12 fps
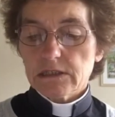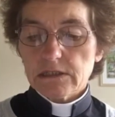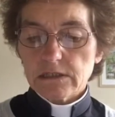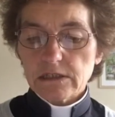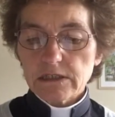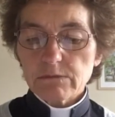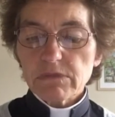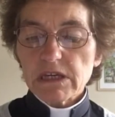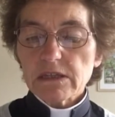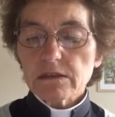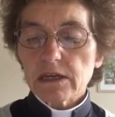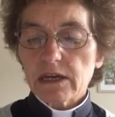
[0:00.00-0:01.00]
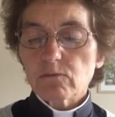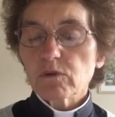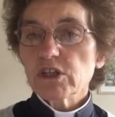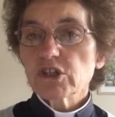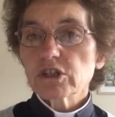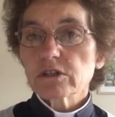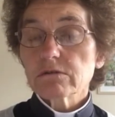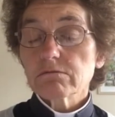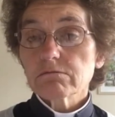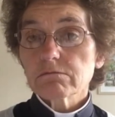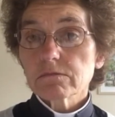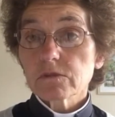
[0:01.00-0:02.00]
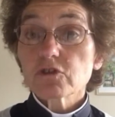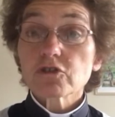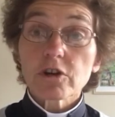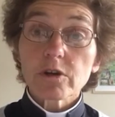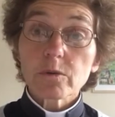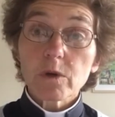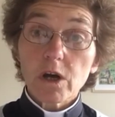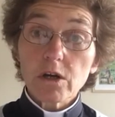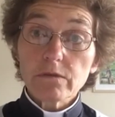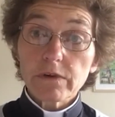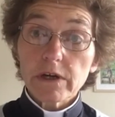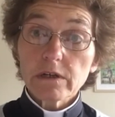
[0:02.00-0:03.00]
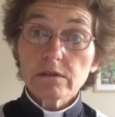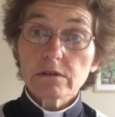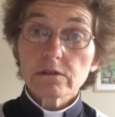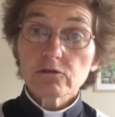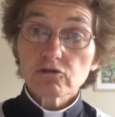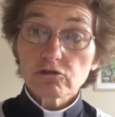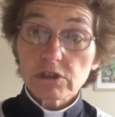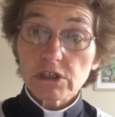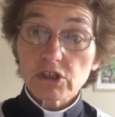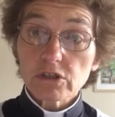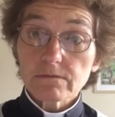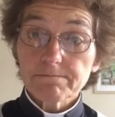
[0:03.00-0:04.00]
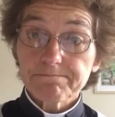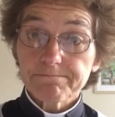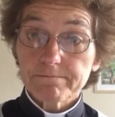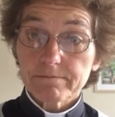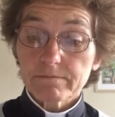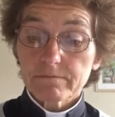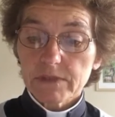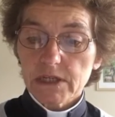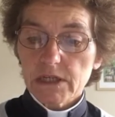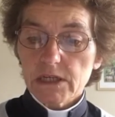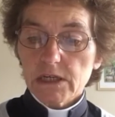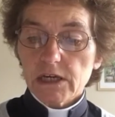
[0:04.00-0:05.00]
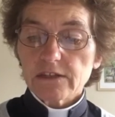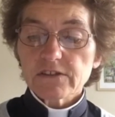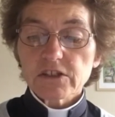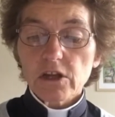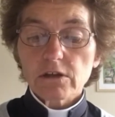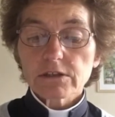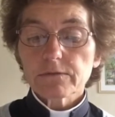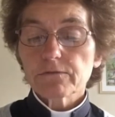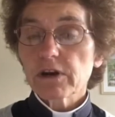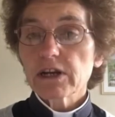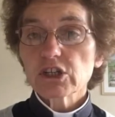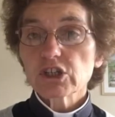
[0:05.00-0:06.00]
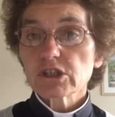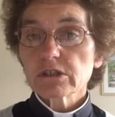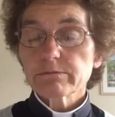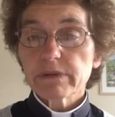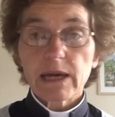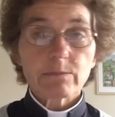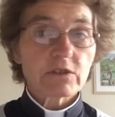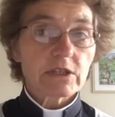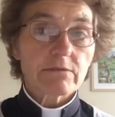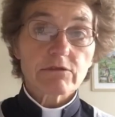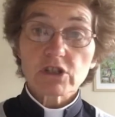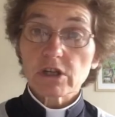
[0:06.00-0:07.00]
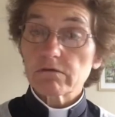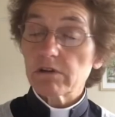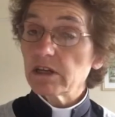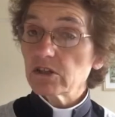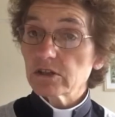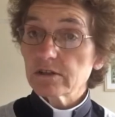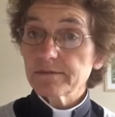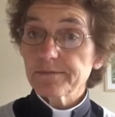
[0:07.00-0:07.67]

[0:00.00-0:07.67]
Does it mean that we should throw over tradition and start afresh, perhaps in every generation?